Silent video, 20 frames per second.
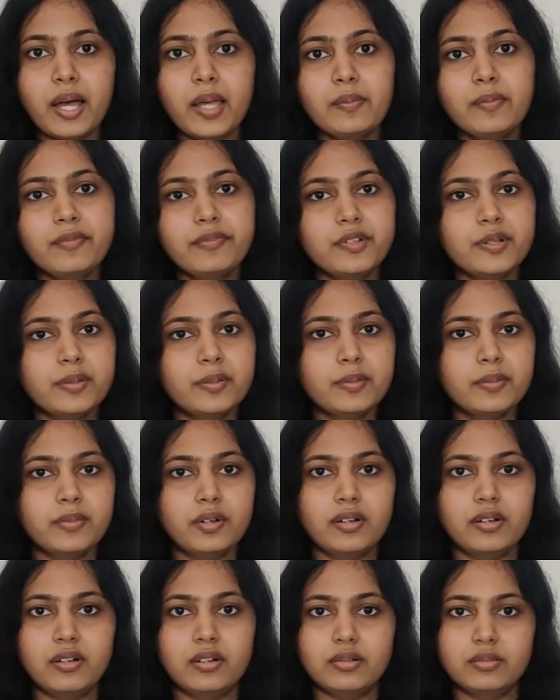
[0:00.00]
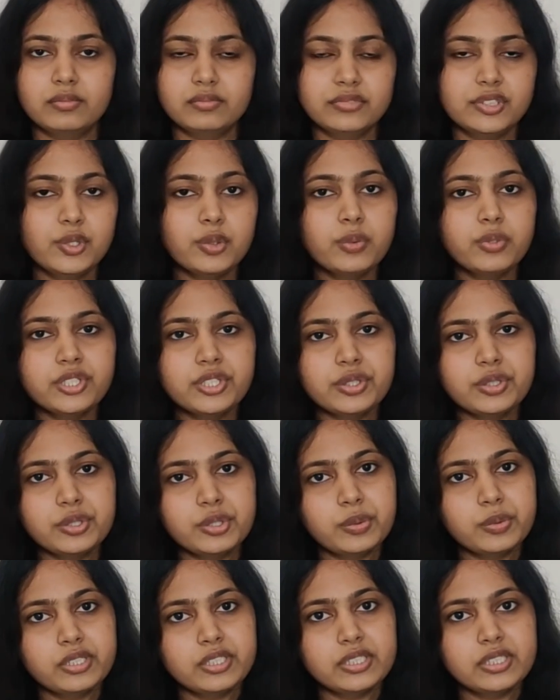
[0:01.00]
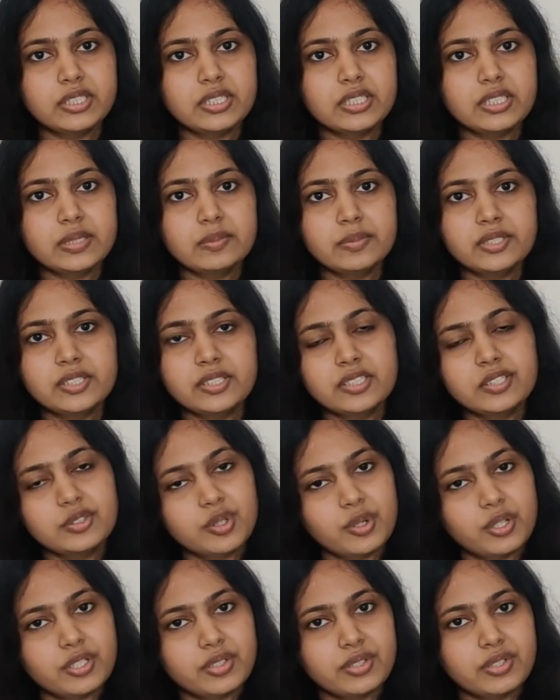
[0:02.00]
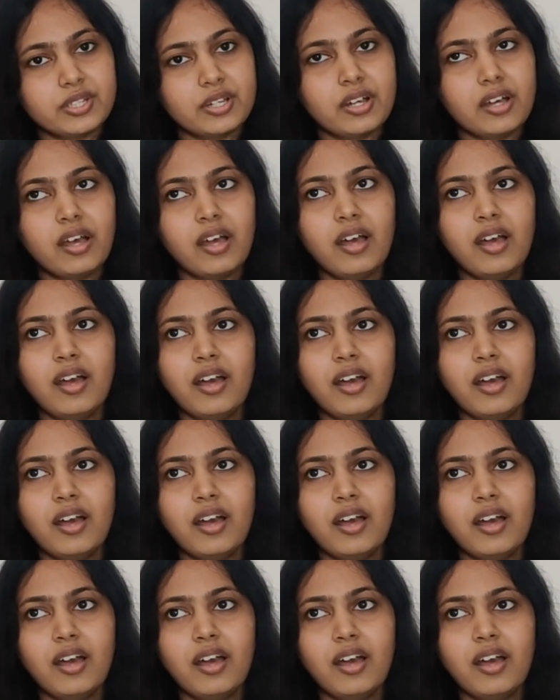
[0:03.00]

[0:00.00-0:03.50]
I'm from New Vision University, Tbilisi, Georgia.